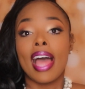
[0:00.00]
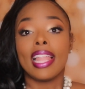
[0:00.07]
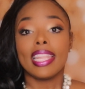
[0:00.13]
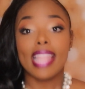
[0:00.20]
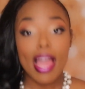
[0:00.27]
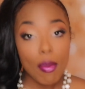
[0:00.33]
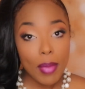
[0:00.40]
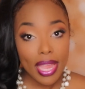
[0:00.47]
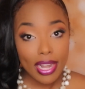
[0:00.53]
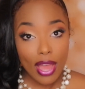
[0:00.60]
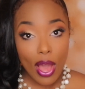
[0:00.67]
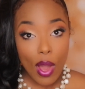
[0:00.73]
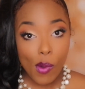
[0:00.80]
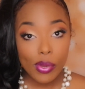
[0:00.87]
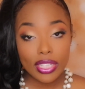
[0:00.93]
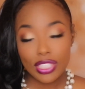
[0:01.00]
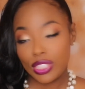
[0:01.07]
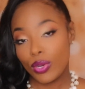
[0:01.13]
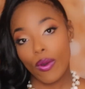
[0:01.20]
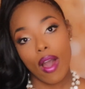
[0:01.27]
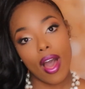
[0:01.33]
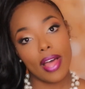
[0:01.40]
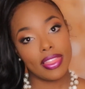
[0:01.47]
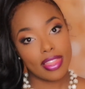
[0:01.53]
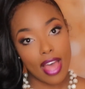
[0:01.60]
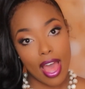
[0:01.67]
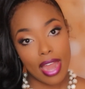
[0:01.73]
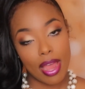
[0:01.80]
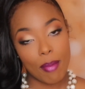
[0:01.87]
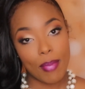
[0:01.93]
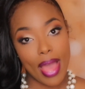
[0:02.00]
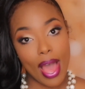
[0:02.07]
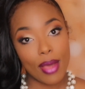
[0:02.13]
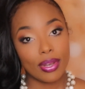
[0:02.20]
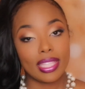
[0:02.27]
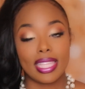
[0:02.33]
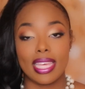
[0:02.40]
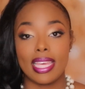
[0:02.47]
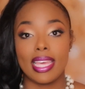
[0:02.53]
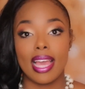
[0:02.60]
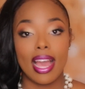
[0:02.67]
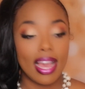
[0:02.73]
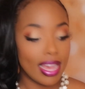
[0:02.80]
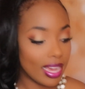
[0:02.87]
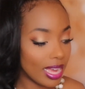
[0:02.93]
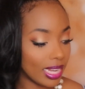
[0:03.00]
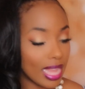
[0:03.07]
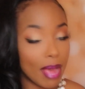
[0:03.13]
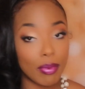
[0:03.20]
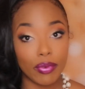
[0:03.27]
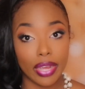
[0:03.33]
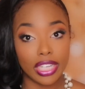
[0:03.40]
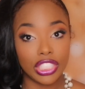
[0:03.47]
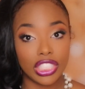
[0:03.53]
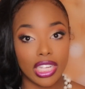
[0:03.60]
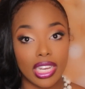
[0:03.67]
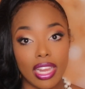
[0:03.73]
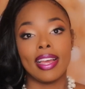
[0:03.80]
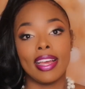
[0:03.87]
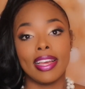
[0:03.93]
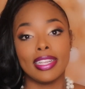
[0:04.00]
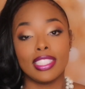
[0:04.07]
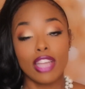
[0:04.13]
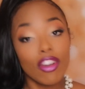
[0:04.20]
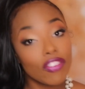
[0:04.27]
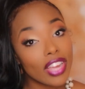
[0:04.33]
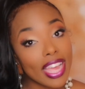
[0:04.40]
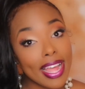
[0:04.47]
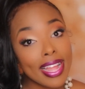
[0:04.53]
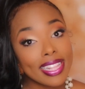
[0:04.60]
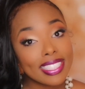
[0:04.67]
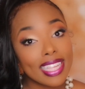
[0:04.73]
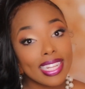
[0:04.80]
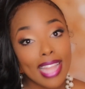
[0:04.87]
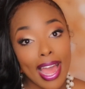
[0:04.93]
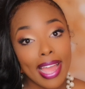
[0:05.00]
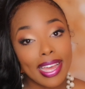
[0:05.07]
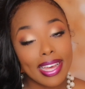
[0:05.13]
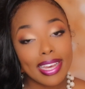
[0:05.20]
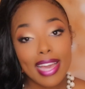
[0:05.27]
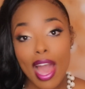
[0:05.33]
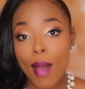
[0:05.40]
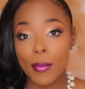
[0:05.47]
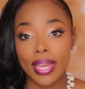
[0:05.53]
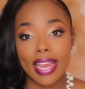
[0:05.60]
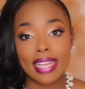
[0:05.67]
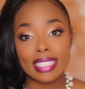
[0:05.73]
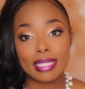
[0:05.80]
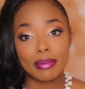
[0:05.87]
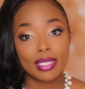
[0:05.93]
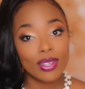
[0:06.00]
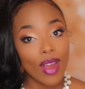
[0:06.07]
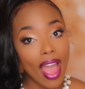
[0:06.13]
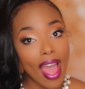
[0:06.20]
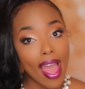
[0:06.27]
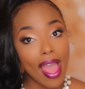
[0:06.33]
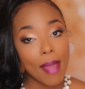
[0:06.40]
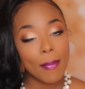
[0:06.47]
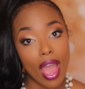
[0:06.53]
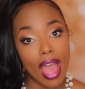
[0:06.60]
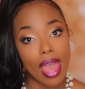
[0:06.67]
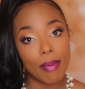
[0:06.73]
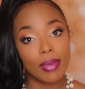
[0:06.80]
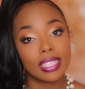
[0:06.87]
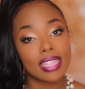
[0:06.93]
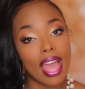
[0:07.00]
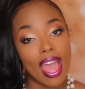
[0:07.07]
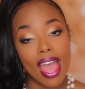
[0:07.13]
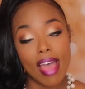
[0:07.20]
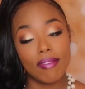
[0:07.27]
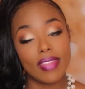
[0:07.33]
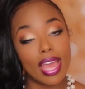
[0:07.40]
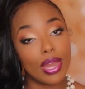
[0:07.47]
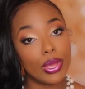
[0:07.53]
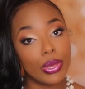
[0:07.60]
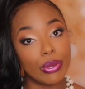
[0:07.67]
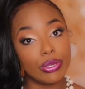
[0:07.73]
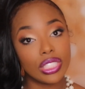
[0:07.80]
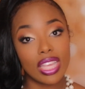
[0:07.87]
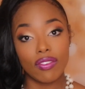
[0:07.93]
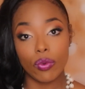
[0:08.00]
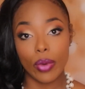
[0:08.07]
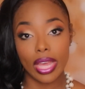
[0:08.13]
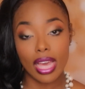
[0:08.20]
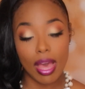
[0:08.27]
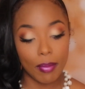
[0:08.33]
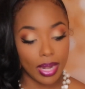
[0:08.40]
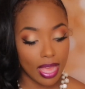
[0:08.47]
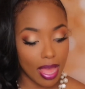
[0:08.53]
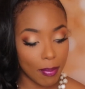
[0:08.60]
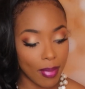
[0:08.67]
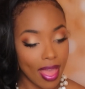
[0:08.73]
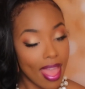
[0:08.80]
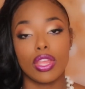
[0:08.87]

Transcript: let me know what you all thought about the collaboration. Don't forget to like, comment, and subscribe, because I have that huge giveaway coming up.